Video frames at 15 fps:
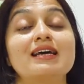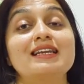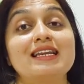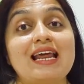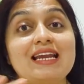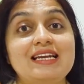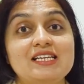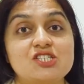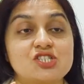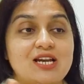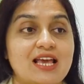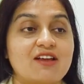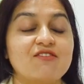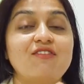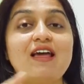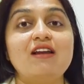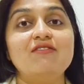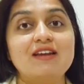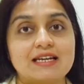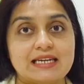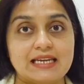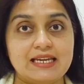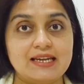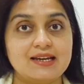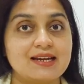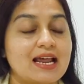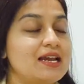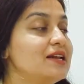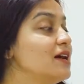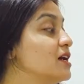reddish, like velvety,
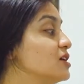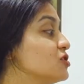right?